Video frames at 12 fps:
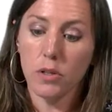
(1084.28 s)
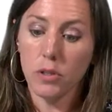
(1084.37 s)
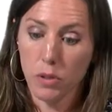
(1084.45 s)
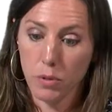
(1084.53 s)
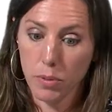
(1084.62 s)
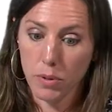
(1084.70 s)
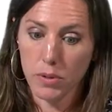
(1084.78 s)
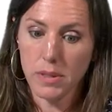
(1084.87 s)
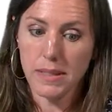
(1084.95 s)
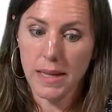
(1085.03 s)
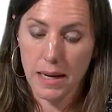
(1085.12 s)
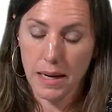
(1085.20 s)
global
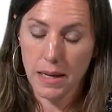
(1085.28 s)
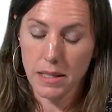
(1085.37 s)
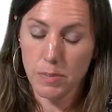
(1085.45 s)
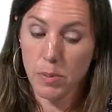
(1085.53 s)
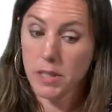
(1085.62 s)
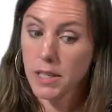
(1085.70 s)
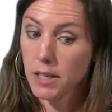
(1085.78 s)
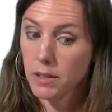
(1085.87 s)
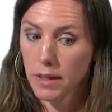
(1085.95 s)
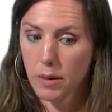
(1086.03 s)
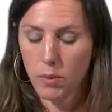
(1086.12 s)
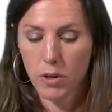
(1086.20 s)
settings,
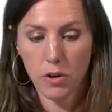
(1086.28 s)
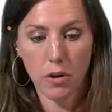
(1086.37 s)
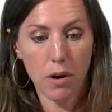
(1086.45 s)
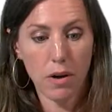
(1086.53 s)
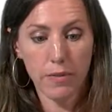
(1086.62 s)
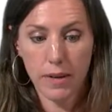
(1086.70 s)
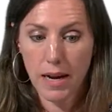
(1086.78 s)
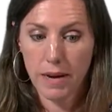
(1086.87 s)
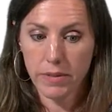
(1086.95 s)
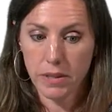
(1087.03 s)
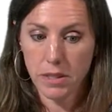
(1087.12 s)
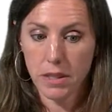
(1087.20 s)
particularly where you're often
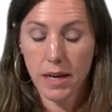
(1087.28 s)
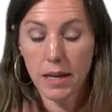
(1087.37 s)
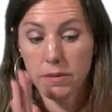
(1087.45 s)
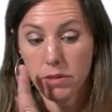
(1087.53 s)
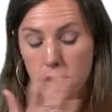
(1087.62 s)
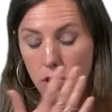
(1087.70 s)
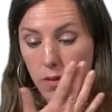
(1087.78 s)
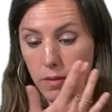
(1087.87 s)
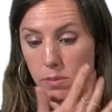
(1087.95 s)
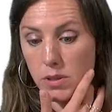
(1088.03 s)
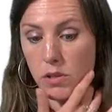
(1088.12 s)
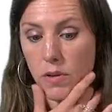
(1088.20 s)
having to kind of start
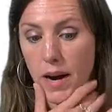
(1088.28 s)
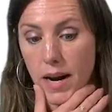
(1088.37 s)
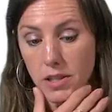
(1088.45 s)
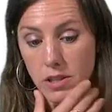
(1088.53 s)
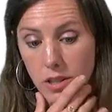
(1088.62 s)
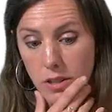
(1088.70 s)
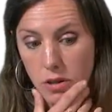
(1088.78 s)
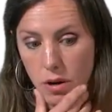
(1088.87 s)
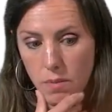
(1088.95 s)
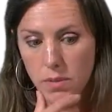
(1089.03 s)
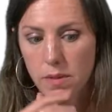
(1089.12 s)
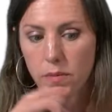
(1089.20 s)
from scratch in
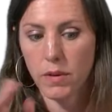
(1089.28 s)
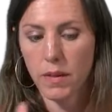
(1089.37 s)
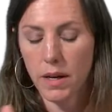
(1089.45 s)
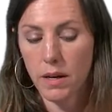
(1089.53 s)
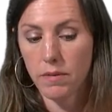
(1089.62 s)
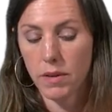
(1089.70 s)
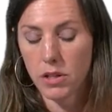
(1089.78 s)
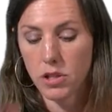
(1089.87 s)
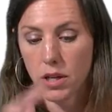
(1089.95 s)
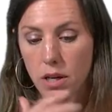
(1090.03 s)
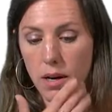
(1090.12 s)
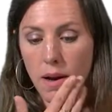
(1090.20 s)
terms of what the
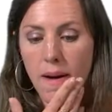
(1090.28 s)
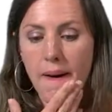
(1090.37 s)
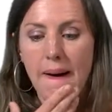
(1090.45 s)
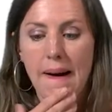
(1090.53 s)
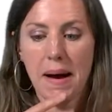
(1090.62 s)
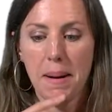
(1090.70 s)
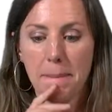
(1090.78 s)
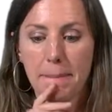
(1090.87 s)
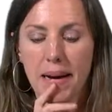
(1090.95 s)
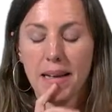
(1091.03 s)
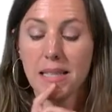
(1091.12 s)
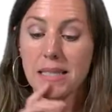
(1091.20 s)
intervention
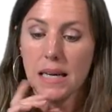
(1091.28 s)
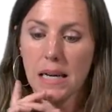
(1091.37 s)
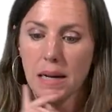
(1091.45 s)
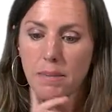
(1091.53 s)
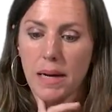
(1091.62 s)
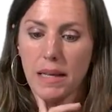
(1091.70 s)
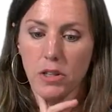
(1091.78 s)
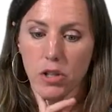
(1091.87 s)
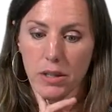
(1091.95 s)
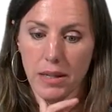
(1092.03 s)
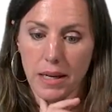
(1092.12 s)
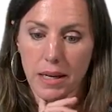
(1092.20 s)
in setting might
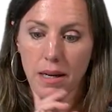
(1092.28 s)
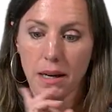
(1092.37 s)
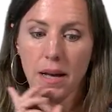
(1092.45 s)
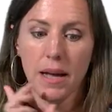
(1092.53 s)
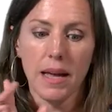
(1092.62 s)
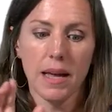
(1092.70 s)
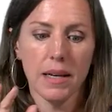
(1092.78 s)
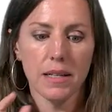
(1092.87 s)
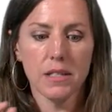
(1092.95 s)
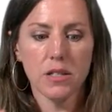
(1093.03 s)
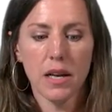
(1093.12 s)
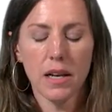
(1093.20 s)
look like. In
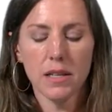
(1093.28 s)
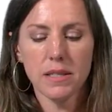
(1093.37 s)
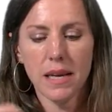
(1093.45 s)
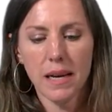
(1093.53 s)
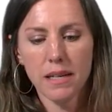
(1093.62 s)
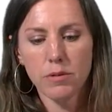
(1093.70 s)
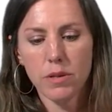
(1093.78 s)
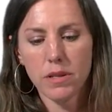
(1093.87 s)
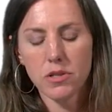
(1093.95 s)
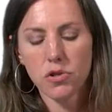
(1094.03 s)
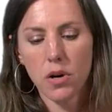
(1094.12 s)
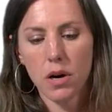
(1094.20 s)
the settings with a
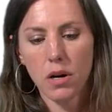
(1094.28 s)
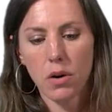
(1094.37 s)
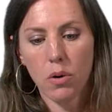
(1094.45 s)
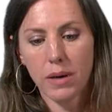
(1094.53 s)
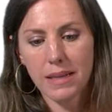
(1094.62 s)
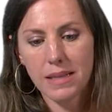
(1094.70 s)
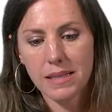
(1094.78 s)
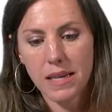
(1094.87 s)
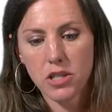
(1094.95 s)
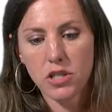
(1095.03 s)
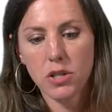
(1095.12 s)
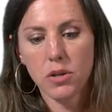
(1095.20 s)
strong
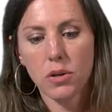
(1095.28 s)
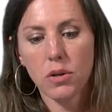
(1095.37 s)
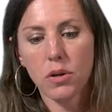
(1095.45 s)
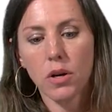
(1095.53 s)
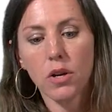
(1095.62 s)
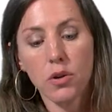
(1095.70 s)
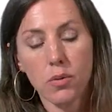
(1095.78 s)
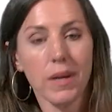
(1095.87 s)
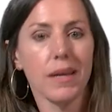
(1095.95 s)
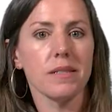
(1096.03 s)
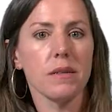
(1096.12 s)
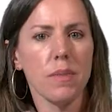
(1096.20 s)
organizational
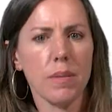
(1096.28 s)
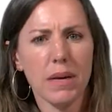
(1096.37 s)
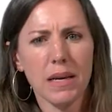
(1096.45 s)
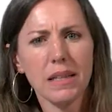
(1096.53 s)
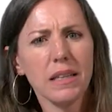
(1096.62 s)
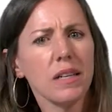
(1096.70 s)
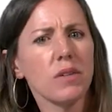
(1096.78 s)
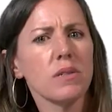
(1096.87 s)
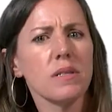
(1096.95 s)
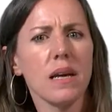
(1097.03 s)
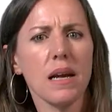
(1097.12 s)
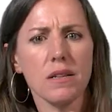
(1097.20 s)
unit, so maybe clinical
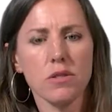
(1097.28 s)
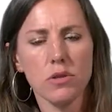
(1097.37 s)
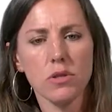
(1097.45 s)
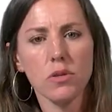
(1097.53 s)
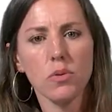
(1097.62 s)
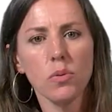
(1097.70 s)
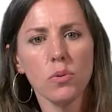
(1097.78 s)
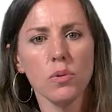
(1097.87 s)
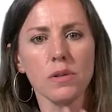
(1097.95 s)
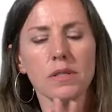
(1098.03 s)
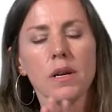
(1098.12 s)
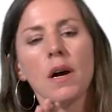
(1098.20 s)
settings or
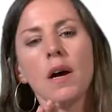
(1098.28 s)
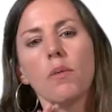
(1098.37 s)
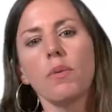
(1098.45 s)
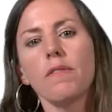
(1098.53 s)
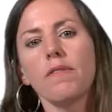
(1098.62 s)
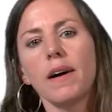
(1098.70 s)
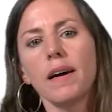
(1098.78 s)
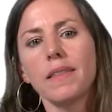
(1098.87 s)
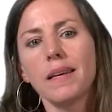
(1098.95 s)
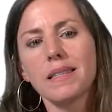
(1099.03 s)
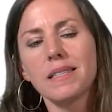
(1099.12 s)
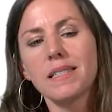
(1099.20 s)
schools, we find
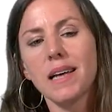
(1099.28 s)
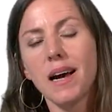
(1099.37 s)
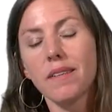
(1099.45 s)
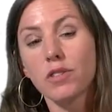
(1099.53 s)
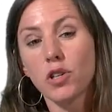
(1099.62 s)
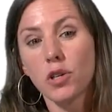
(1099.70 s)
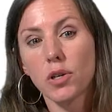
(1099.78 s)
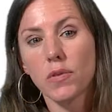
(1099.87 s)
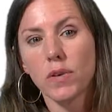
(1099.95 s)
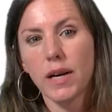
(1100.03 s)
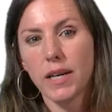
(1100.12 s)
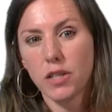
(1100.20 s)
that staff
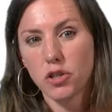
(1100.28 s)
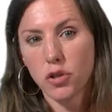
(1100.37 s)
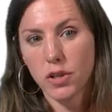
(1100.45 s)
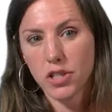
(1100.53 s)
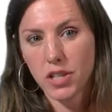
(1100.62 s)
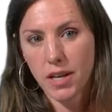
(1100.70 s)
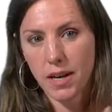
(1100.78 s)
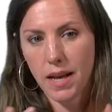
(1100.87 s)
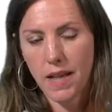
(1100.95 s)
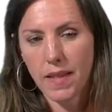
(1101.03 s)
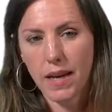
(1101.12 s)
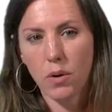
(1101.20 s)
turnover and attrition
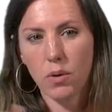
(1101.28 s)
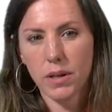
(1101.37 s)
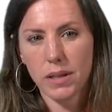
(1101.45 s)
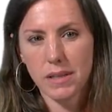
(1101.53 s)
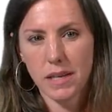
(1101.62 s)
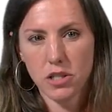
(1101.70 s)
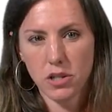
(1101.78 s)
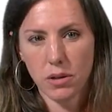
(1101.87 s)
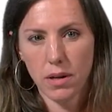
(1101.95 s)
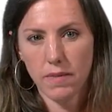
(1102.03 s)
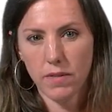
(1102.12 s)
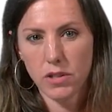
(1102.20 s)
and that
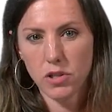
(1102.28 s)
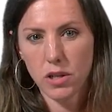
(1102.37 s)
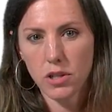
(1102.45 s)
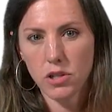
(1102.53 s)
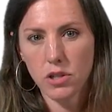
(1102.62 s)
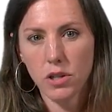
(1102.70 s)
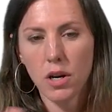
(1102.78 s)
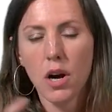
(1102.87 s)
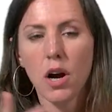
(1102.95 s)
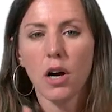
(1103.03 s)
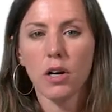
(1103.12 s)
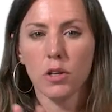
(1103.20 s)
organizational infrastructure
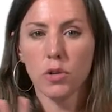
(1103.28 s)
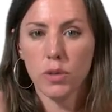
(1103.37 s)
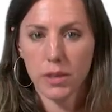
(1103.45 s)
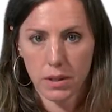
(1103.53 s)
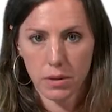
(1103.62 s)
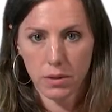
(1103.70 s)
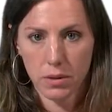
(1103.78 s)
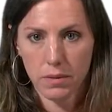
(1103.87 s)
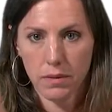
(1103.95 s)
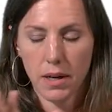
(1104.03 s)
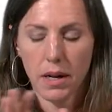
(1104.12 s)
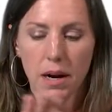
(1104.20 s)
are
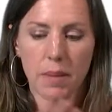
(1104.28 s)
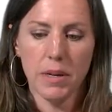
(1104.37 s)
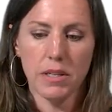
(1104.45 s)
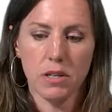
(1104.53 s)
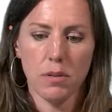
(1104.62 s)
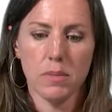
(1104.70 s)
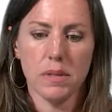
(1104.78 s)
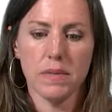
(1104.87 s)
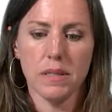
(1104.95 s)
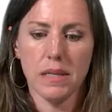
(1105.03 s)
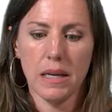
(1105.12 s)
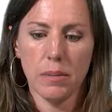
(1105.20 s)
critical in terms of
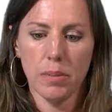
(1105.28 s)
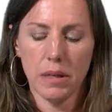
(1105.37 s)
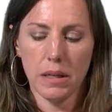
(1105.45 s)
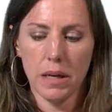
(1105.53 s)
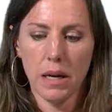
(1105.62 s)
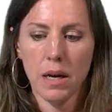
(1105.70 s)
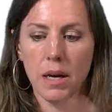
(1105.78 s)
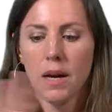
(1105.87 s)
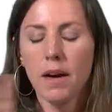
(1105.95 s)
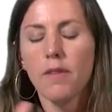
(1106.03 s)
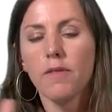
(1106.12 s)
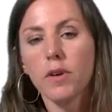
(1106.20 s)
sustainability.
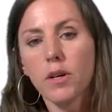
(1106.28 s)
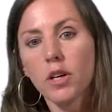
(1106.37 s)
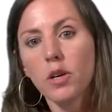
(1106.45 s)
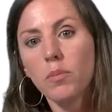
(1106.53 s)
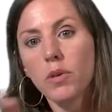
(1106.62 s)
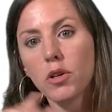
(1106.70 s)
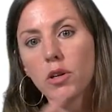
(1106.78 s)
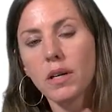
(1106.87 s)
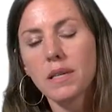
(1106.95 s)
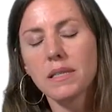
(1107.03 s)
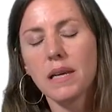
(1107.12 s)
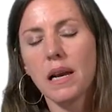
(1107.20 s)
For
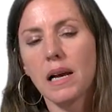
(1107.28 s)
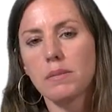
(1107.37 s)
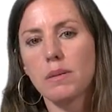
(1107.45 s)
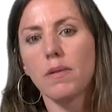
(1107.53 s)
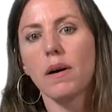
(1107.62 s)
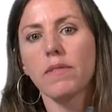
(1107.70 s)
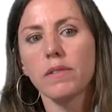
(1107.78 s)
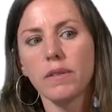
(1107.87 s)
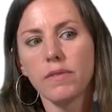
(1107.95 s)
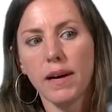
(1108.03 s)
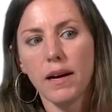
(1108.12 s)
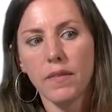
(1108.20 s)
community settings, we've often
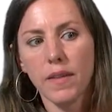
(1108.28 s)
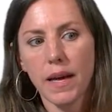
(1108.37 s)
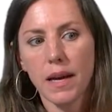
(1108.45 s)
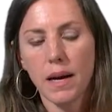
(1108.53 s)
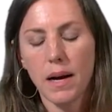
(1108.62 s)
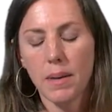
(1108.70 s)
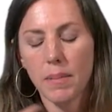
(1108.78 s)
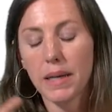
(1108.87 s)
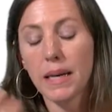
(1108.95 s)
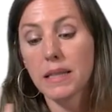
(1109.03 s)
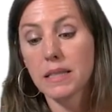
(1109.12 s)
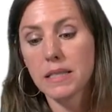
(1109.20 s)
found that,
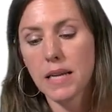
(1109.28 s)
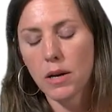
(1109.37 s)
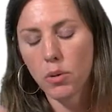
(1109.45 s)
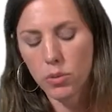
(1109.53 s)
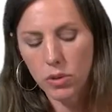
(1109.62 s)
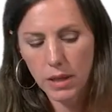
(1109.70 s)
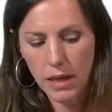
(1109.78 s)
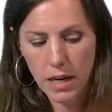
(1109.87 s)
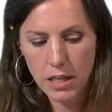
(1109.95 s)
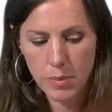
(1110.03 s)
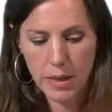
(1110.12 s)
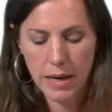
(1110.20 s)
again, stakeholder
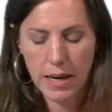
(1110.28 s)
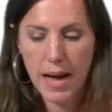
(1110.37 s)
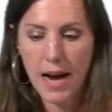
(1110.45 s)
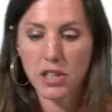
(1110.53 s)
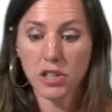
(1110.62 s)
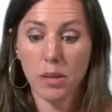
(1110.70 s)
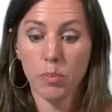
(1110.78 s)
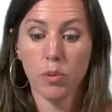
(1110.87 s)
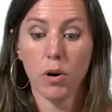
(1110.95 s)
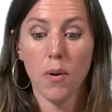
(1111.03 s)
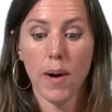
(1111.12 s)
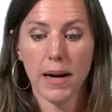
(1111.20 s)
engagement and actually
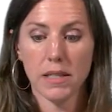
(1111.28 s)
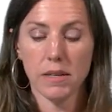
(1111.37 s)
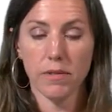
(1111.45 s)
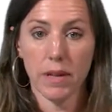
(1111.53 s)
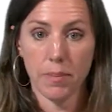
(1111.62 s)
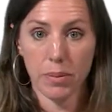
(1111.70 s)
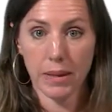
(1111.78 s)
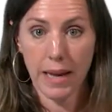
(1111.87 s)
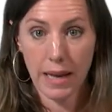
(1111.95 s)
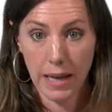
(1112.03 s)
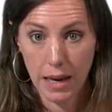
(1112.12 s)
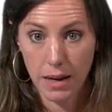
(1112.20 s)
proactively
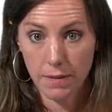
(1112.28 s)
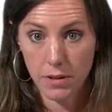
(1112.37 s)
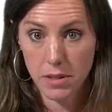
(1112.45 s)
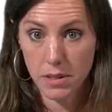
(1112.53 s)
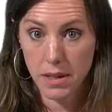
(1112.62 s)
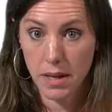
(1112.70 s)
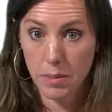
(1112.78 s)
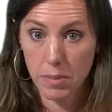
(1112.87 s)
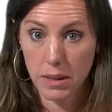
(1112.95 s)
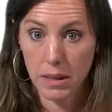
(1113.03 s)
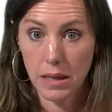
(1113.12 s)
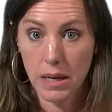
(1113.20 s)
planning for
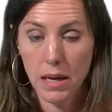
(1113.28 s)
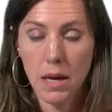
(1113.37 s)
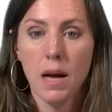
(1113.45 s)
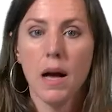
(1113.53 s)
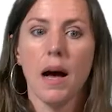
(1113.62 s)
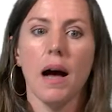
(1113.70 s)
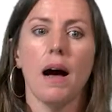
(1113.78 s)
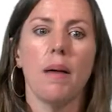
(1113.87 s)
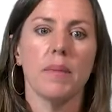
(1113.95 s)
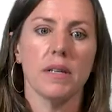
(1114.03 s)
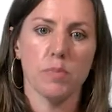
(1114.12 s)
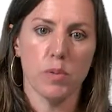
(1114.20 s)
sustainability
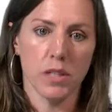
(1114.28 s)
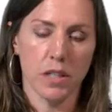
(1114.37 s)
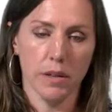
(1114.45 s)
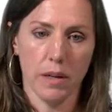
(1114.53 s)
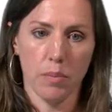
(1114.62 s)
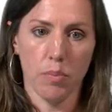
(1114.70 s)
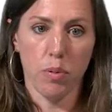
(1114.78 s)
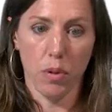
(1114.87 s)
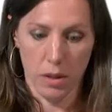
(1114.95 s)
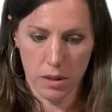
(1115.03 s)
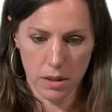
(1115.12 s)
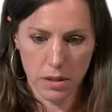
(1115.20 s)
is particularly
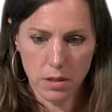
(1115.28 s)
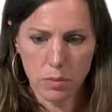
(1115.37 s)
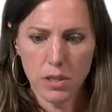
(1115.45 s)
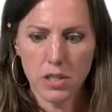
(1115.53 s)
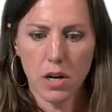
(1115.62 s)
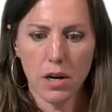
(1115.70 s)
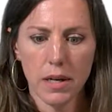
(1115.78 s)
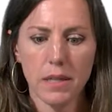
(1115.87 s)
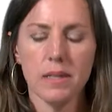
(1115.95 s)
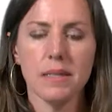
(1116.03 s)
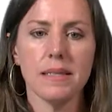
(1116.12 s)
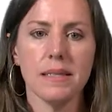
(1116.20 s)
important. So we're starting
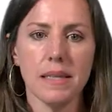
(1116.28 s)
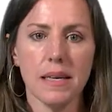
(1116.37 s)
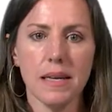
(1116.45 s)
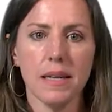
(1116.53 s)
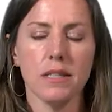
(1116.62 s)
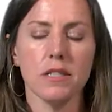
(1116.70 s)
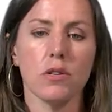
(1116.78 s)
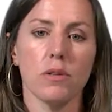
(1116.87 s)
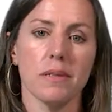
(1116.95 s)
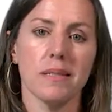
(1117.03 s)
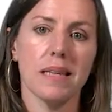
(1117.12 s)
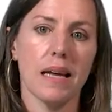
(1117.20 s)
to see in
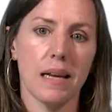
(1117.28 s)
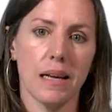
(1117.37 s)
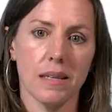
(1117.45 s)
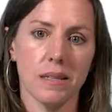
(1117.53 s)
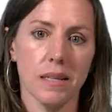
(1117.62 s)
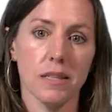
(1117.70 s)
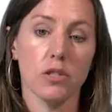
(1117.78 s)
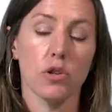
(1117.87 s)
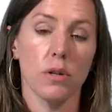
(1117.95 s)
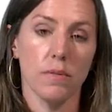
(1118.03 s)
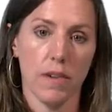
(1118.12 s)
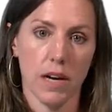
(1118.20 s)
certain settings that
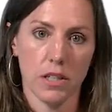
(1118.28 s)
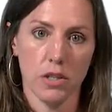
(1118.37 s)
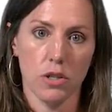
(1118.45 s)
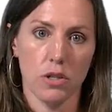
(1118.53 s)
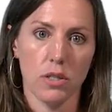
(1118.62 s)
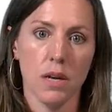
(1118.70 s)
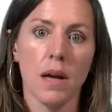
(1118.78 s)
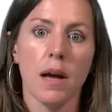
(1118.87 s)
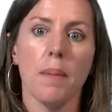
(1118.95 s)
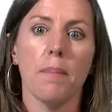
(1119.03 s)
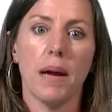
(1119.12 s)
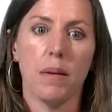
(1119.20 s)
certain factors
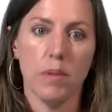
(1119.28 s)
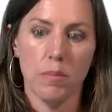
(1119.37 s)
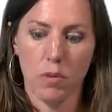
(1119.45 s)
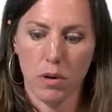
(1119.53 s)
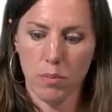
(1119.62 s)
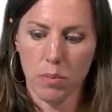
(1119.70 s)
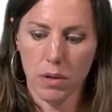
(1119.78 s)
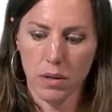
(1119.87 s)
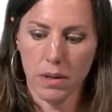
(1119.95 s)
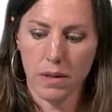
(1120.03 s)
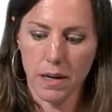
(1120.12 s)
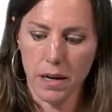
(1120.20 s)
might be more
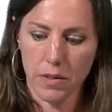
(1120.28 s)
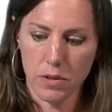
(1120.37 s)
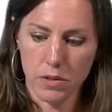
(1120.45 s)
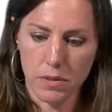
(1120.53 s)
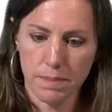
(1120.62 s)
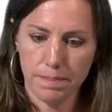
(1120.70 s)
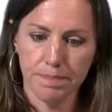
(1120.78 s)
important than others.